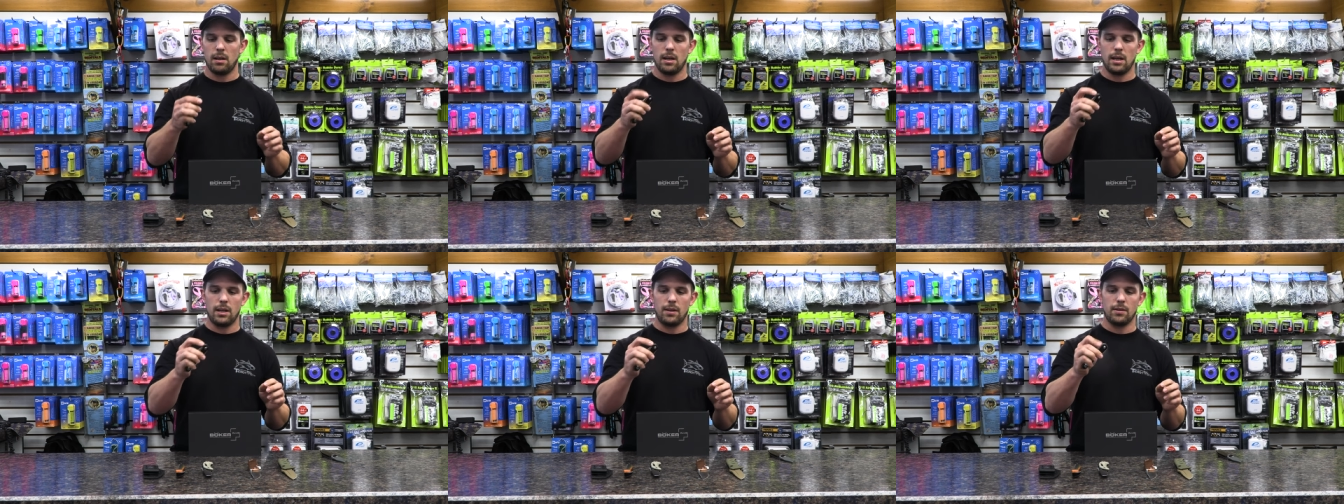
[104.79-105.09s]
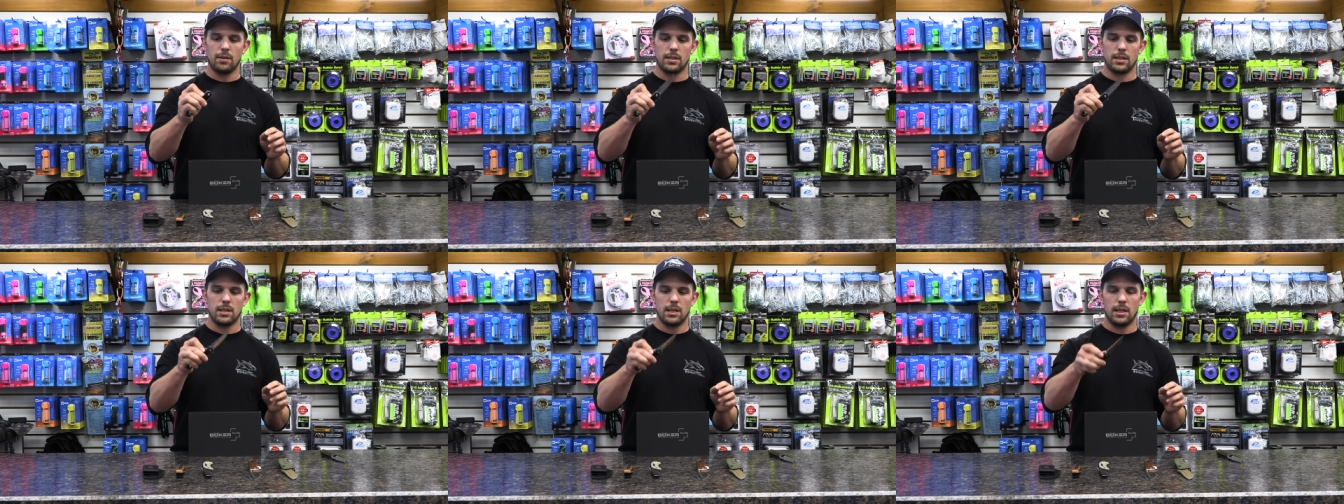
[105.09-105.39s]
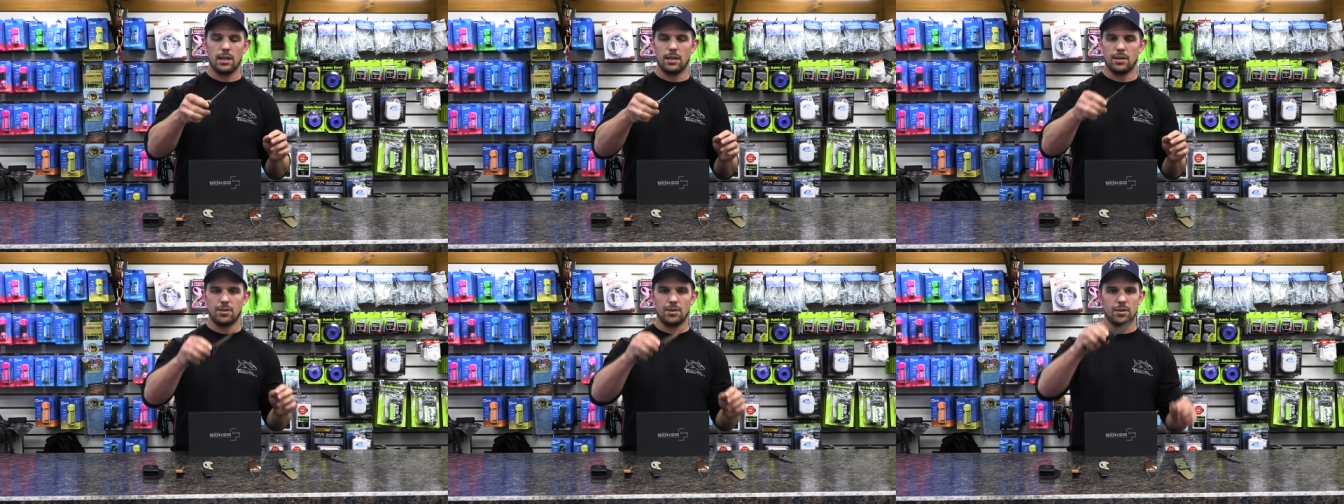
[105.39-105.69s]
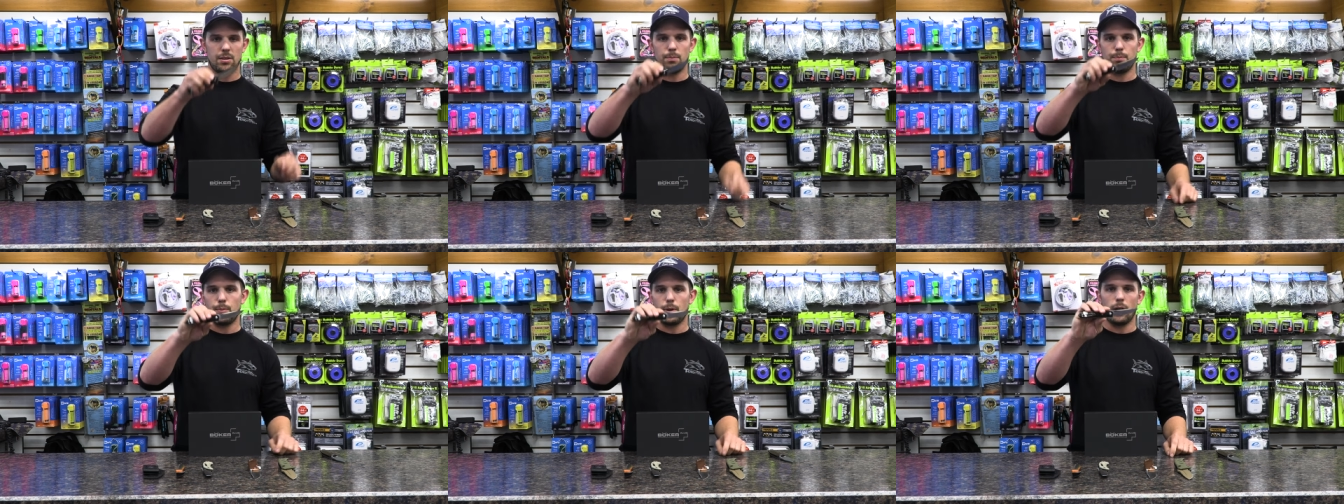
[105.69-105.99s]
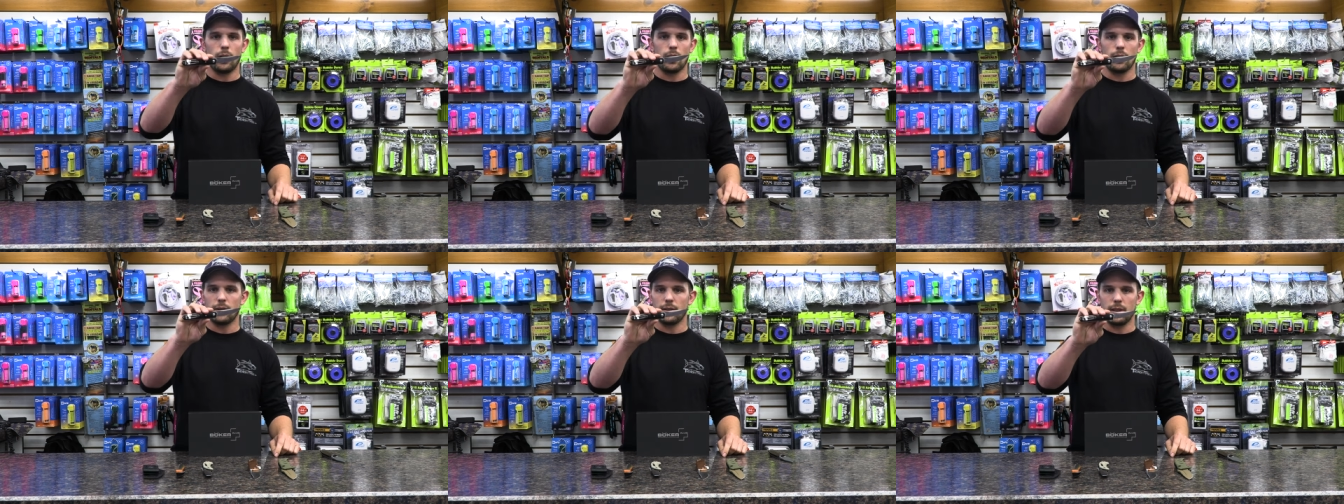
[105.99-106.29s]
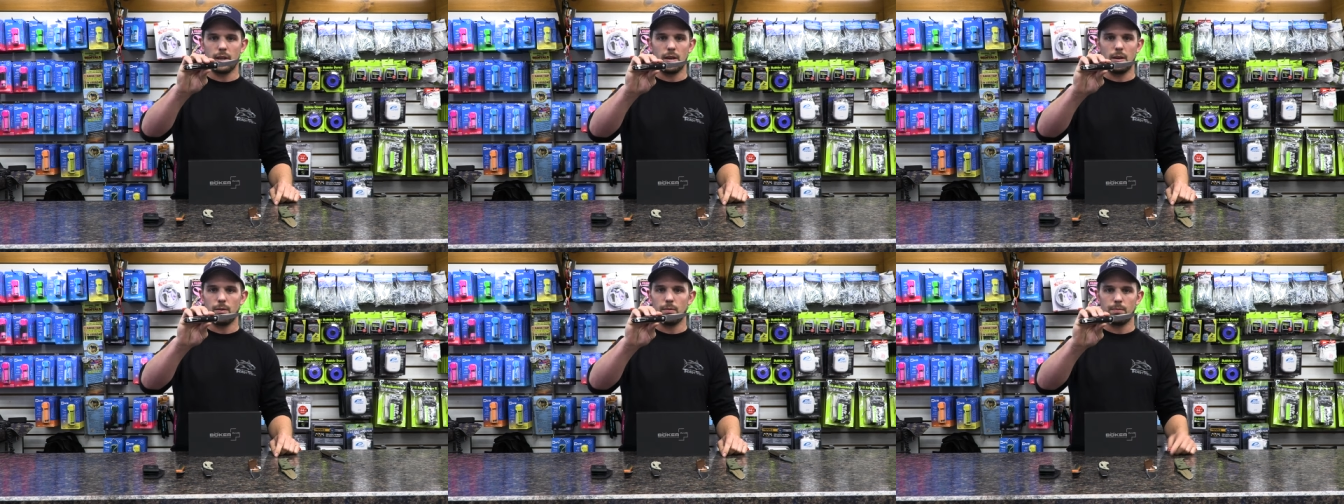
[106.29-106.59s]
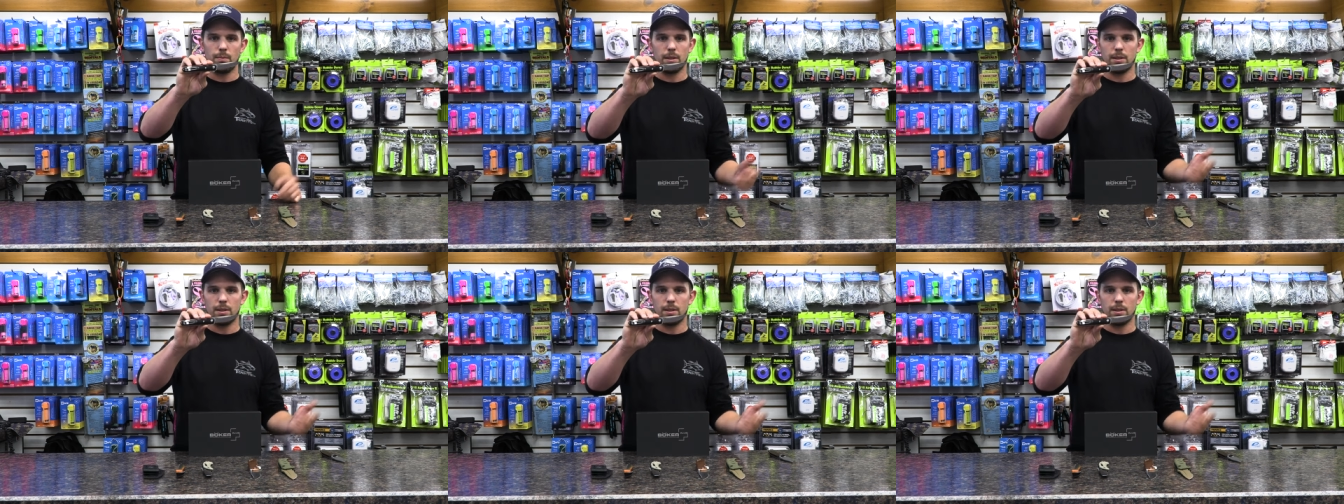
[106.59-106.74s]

And you can see it's just a bar, you know?